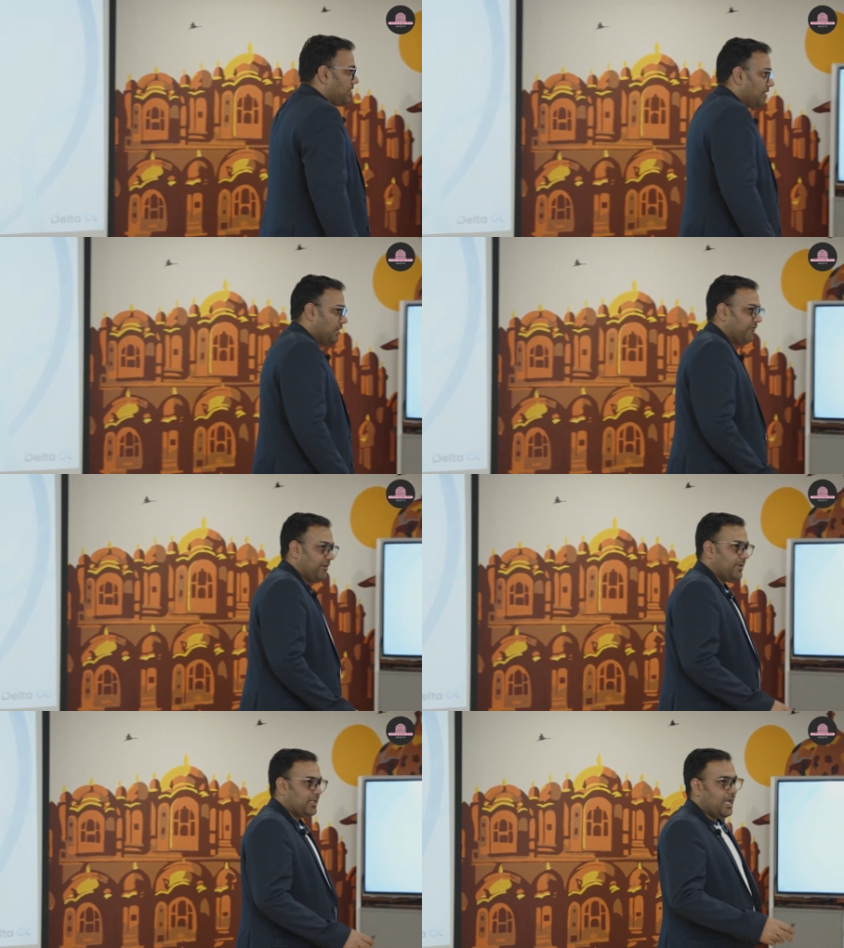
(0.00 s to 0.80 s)

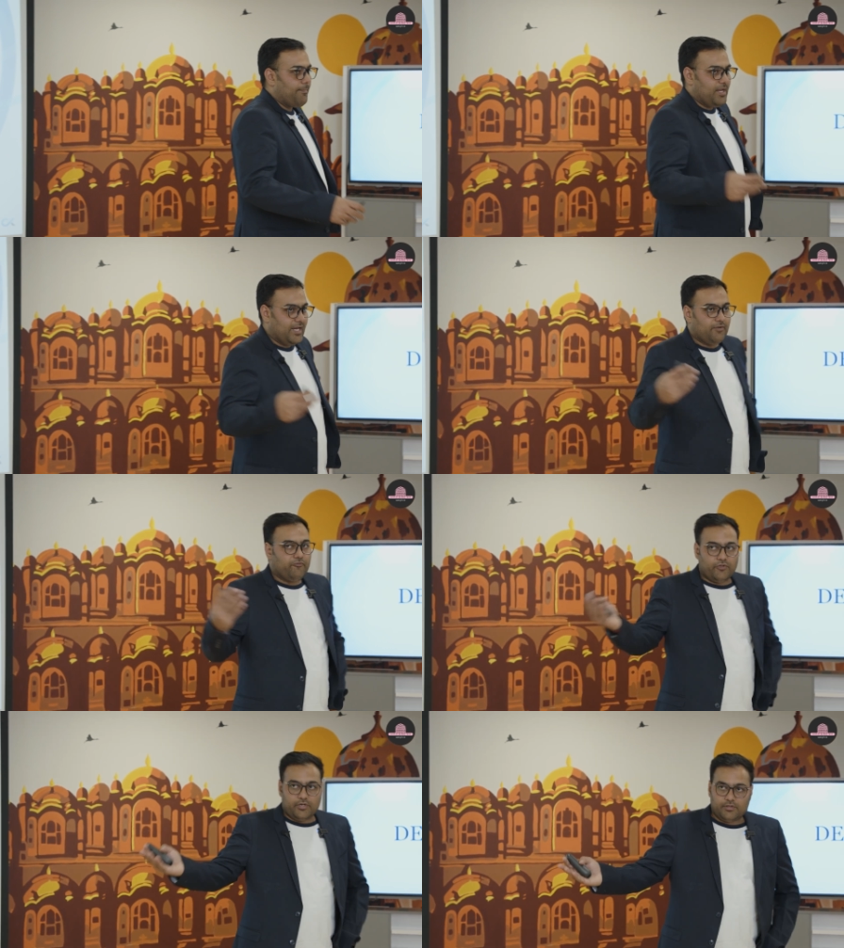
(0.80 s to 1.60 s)
will be the applicant
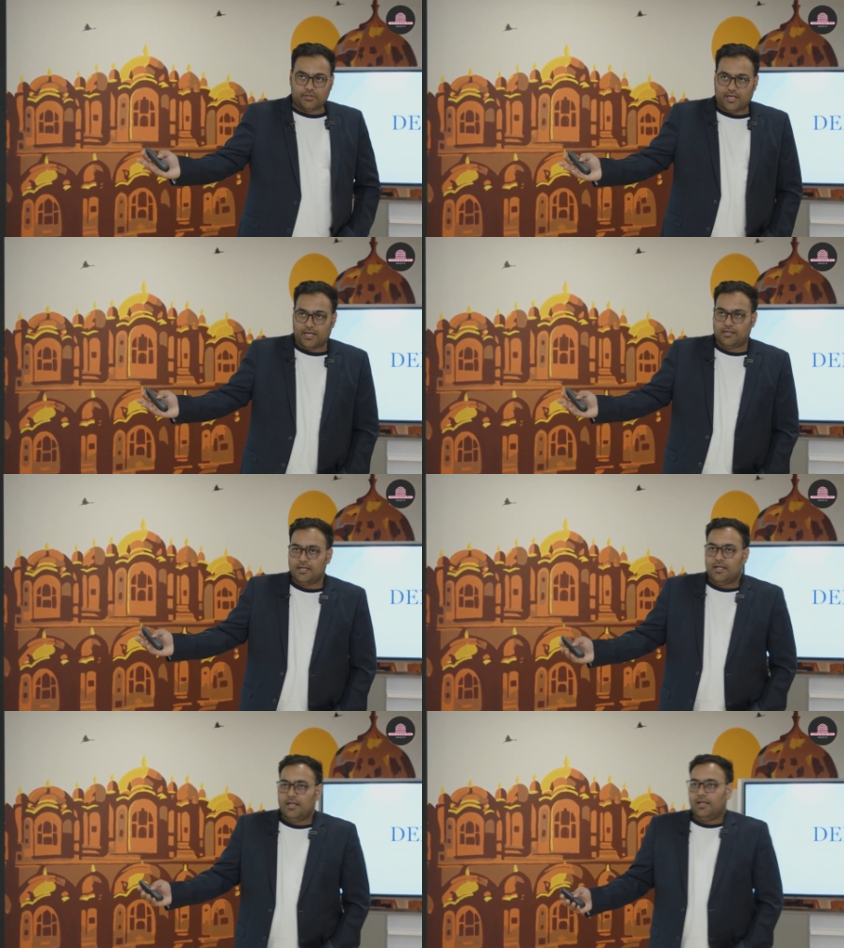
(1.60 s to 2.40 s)
for us, right?
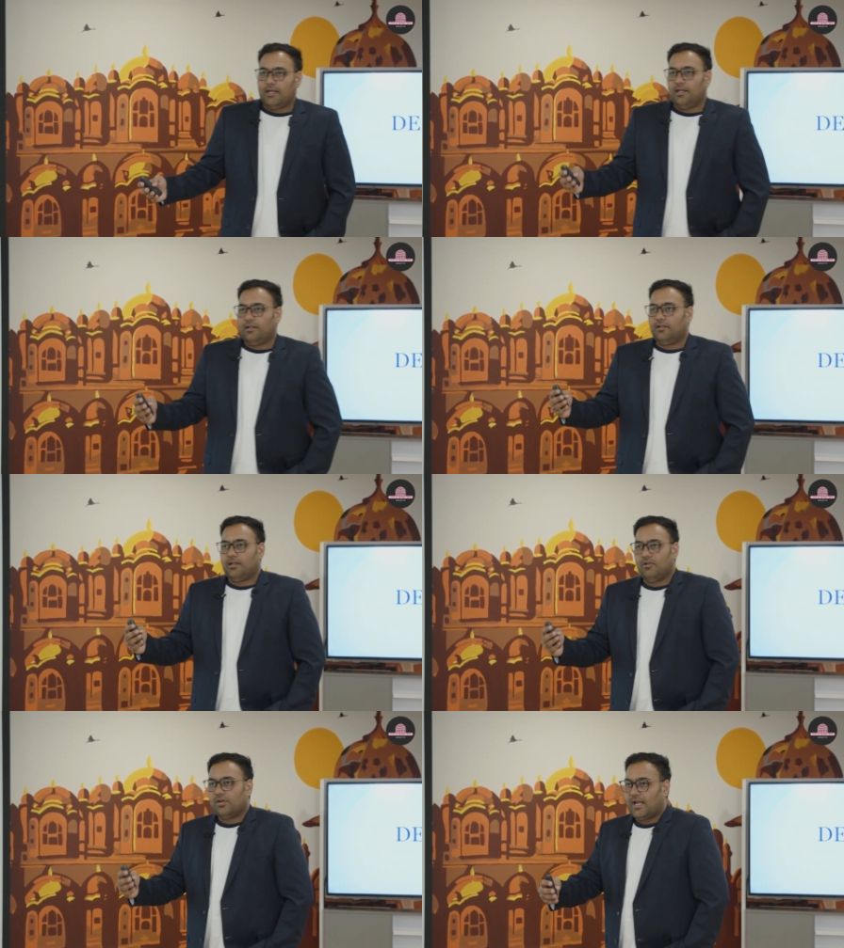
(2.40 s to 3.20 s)

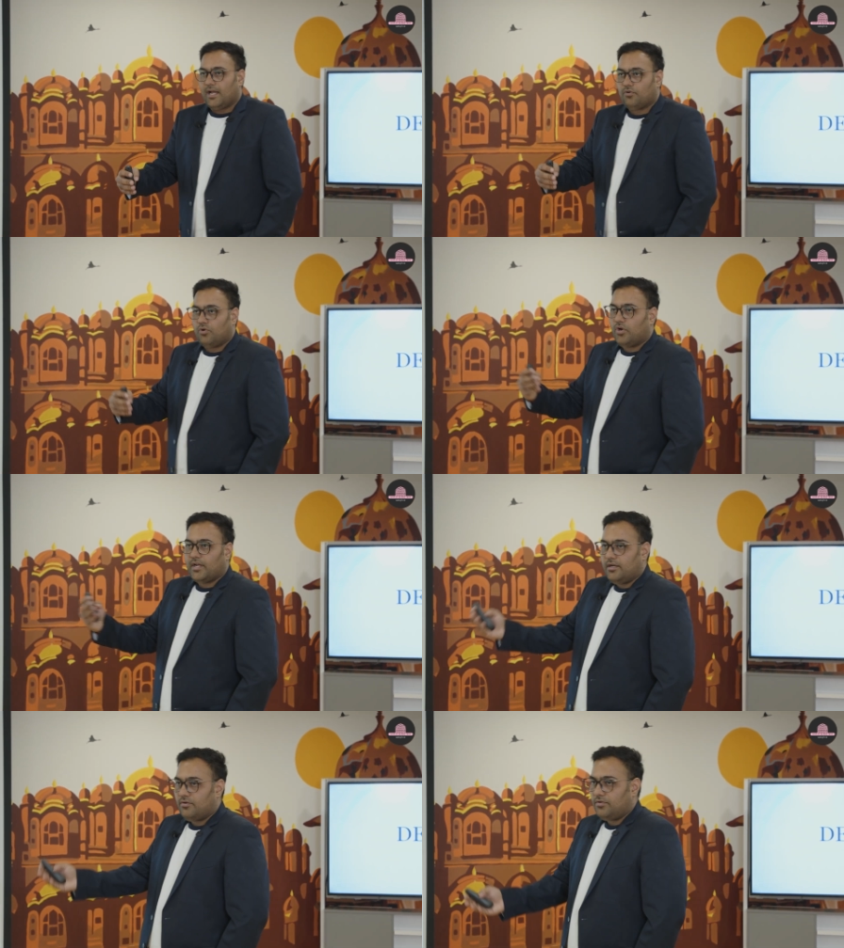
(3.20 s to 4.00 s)
He'll try to log
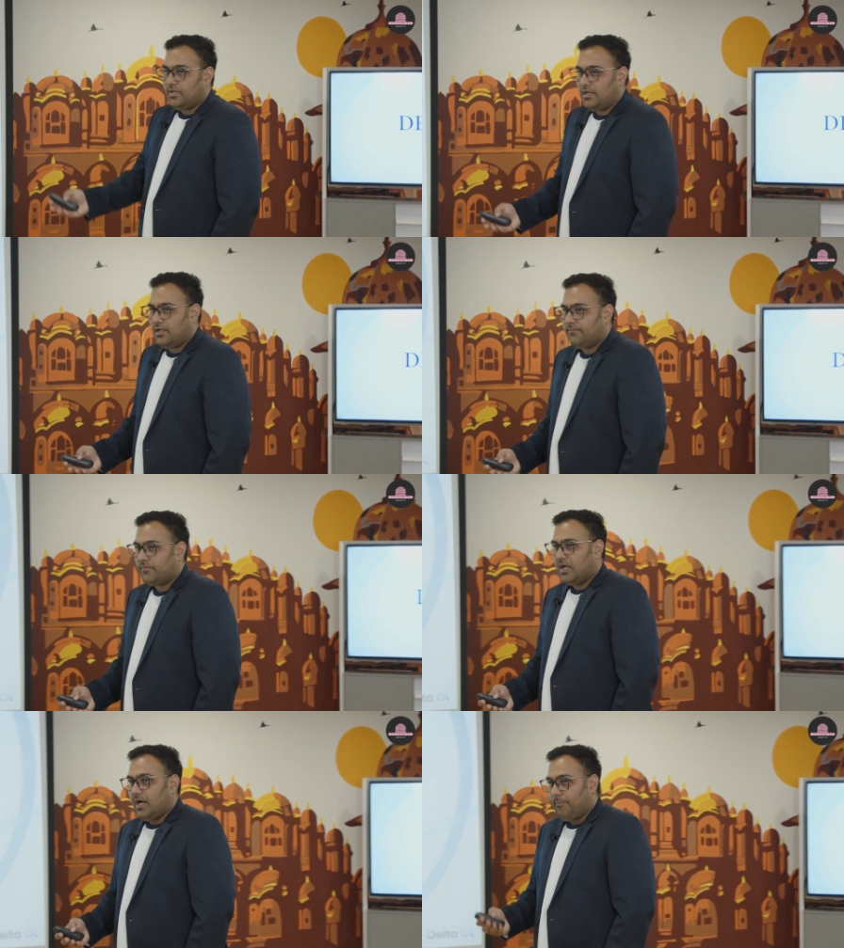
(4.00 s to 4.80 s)
in into the
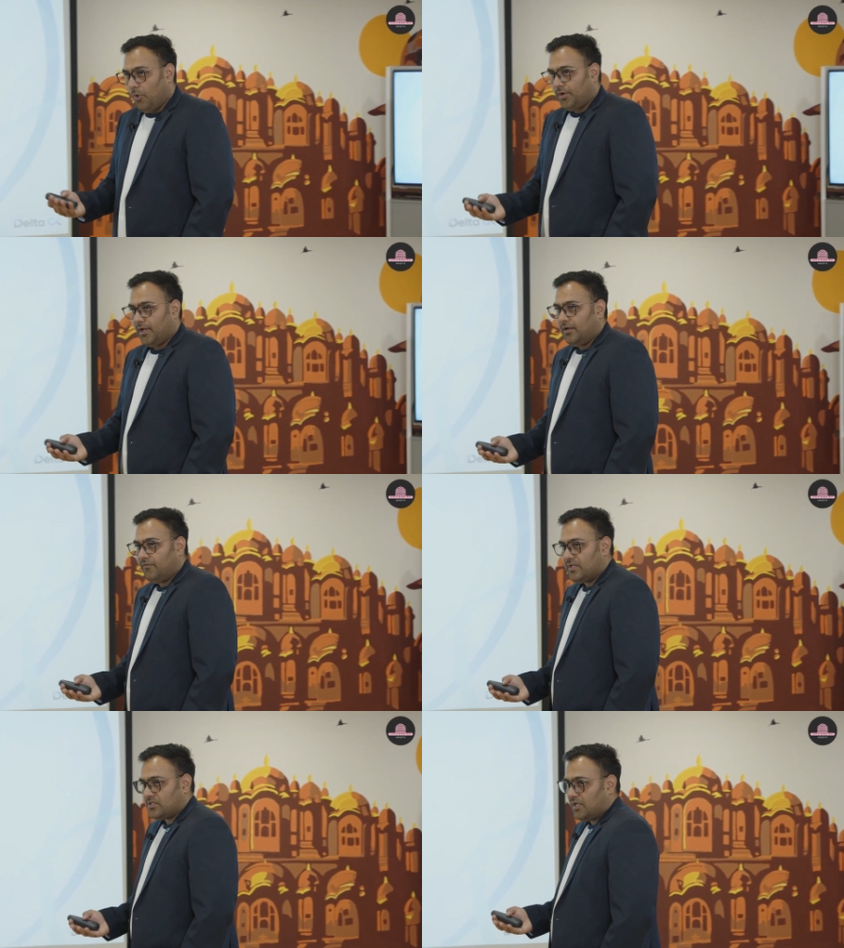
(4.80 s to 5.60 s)
portal
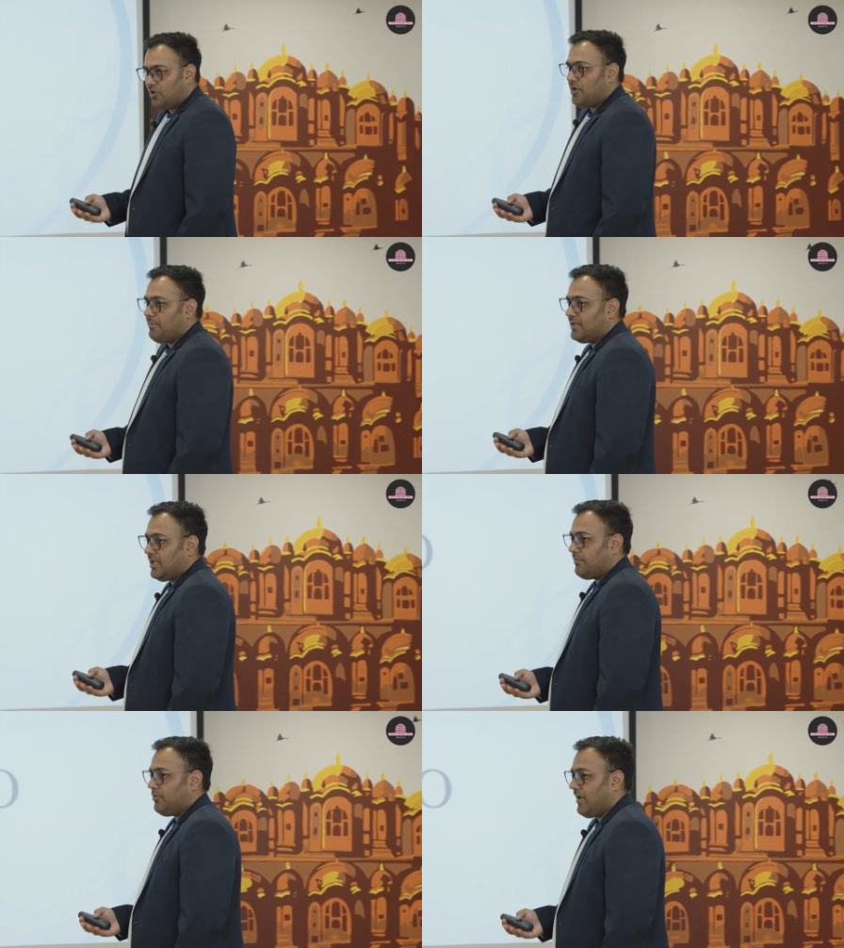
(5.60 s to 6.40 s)
which the government
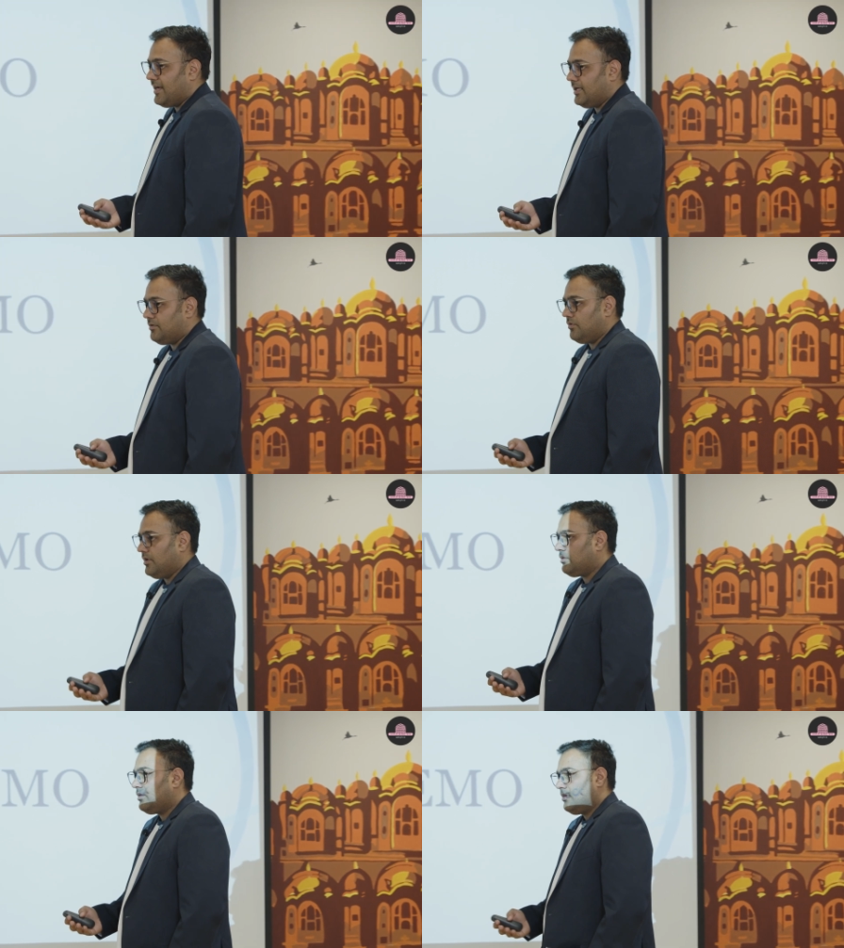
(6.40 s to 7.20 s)
has provided to
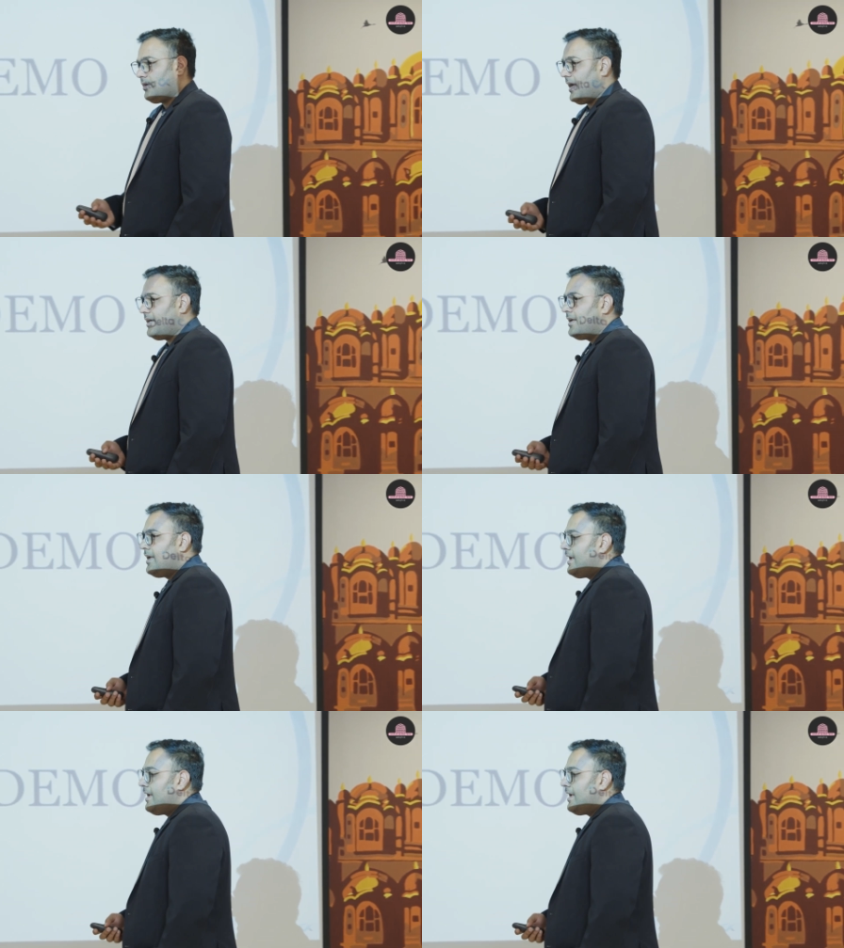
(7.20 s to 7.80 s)
us, right?